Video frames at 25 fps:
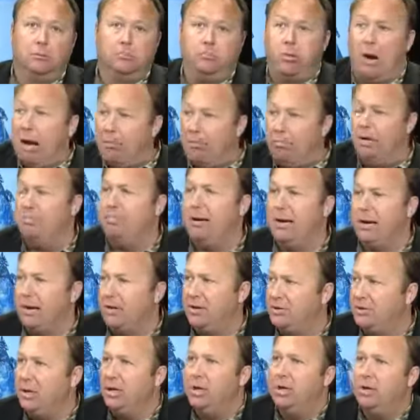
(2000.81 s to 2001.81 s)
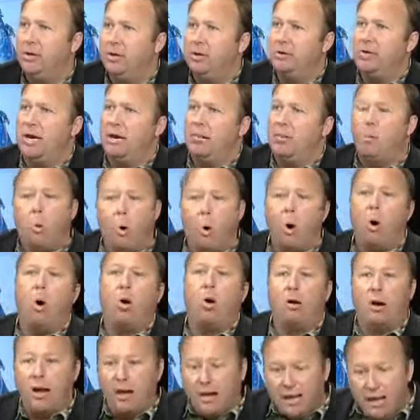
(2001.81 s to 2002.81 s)
Probably, because there's a
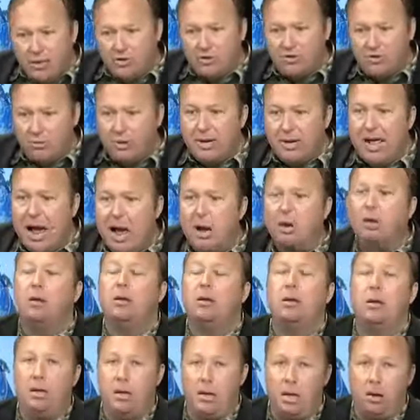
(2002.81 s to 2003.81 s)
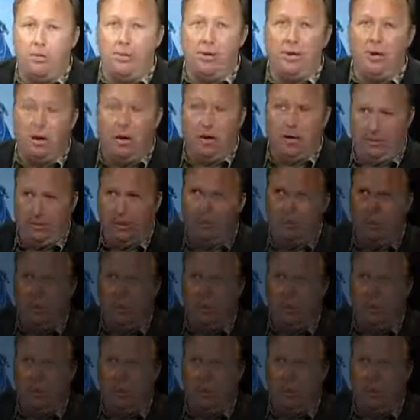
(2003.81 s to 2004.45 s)
war against reality going on.